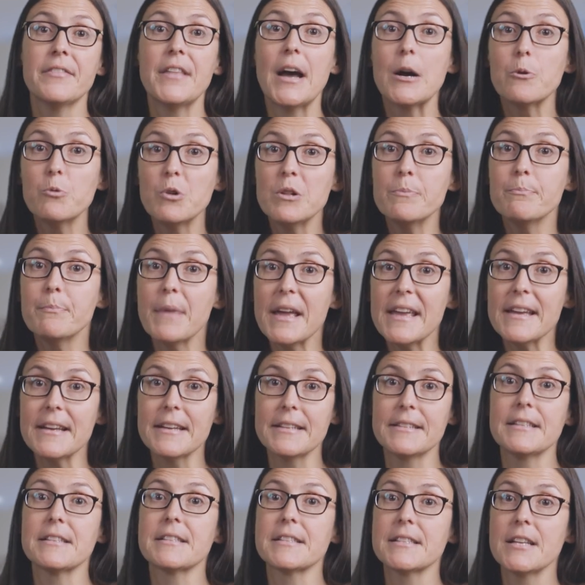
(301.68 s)
that will
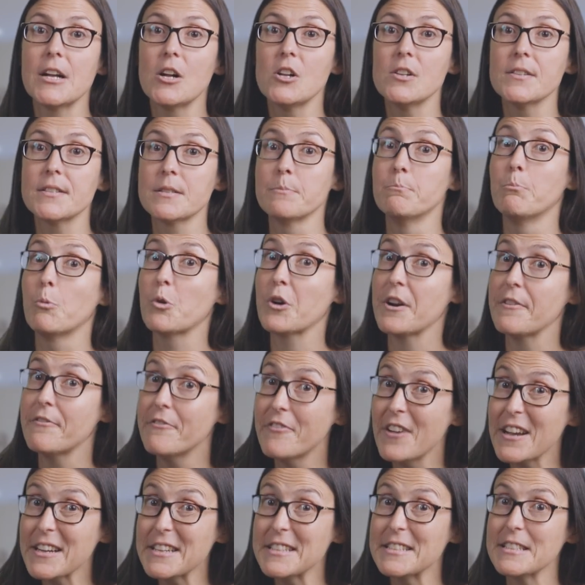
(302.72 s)
make the cells more
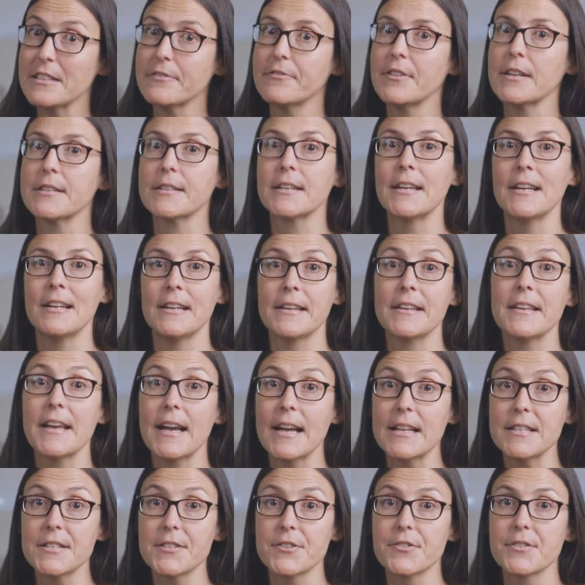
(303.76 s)
effective at killing
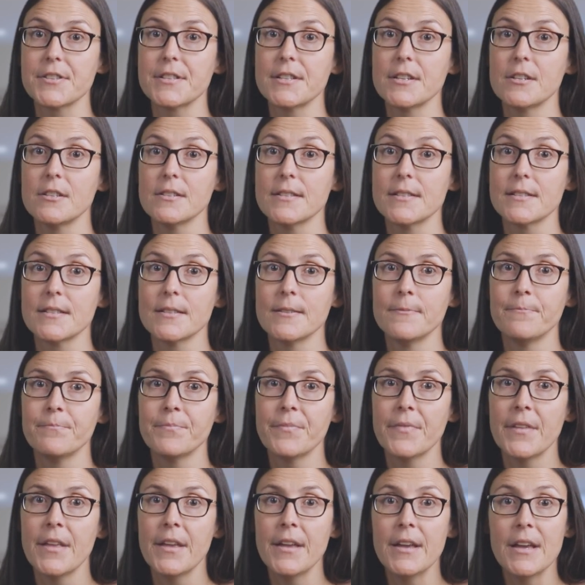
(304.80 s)
cancer cells.
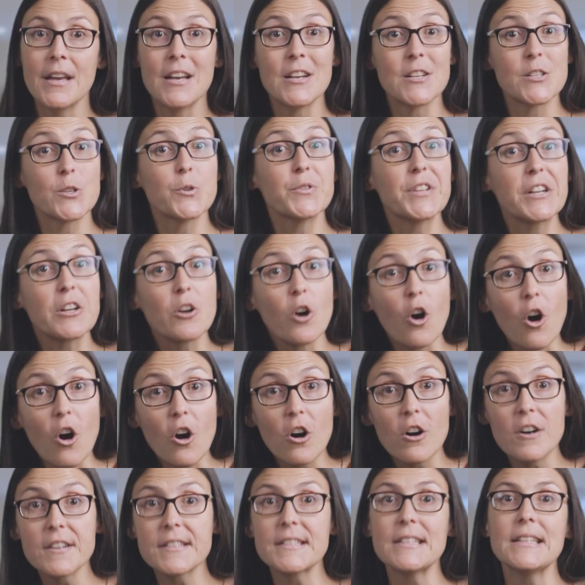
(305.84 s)
So the
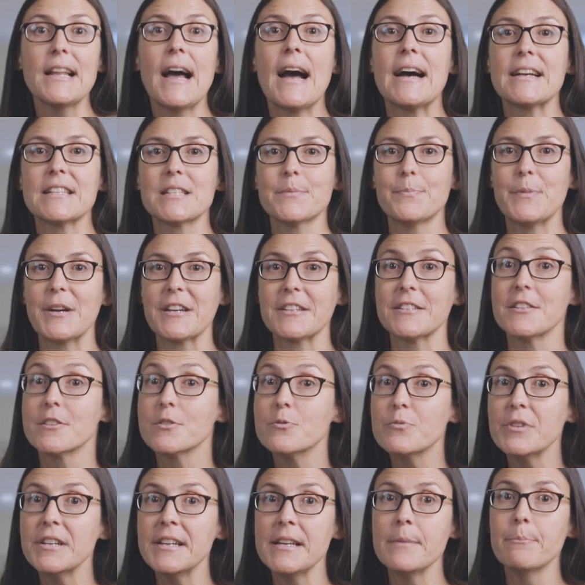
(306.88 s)
causal aspect
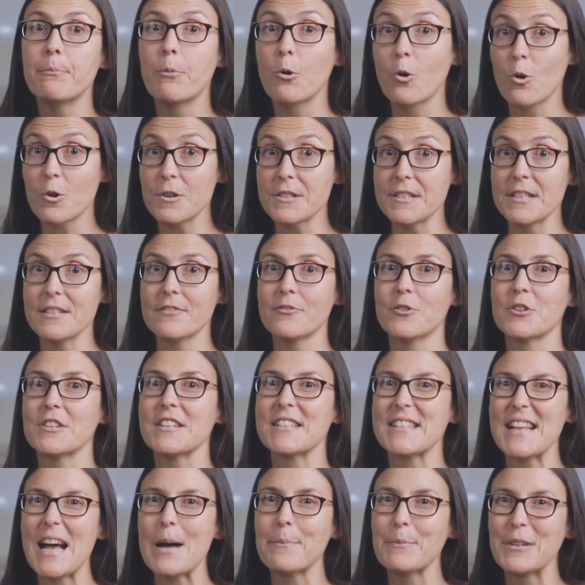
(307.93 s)
is really important for
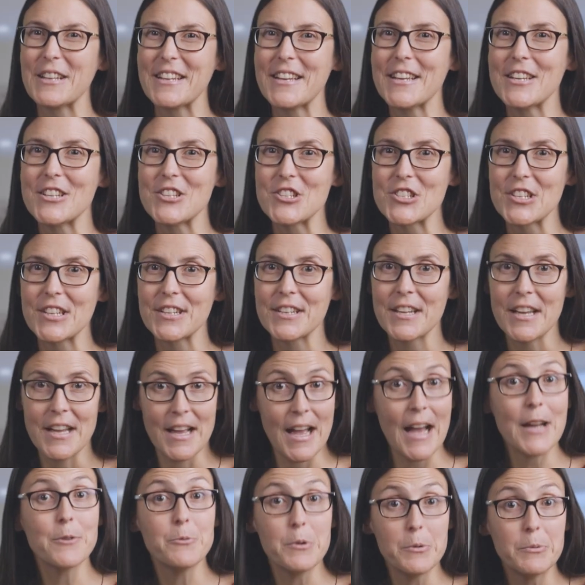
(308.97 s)
this application,
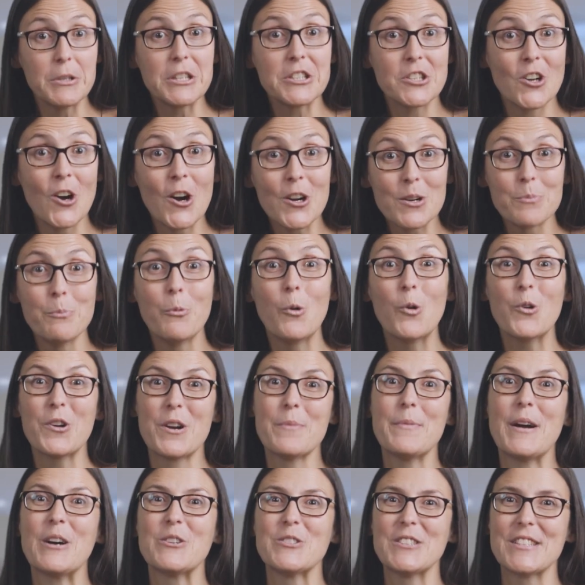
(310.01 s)
and we will talk more
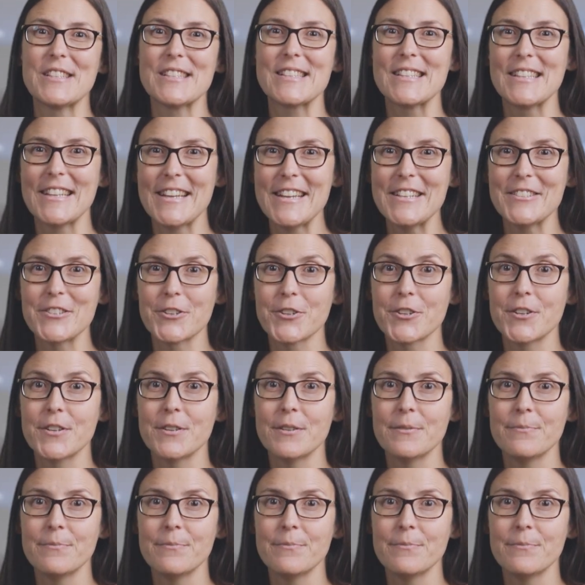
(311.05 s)
about this later.